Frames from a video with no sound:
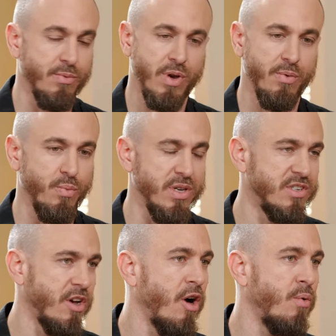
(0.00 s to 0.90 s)
we, we
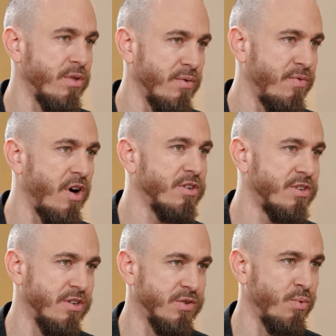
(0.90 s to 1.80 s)
saw where the
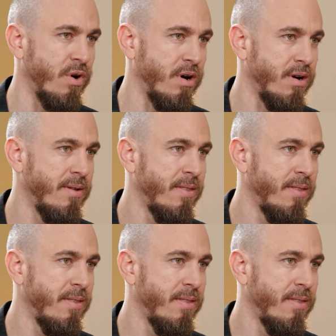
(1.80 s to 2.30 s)
falsehoods were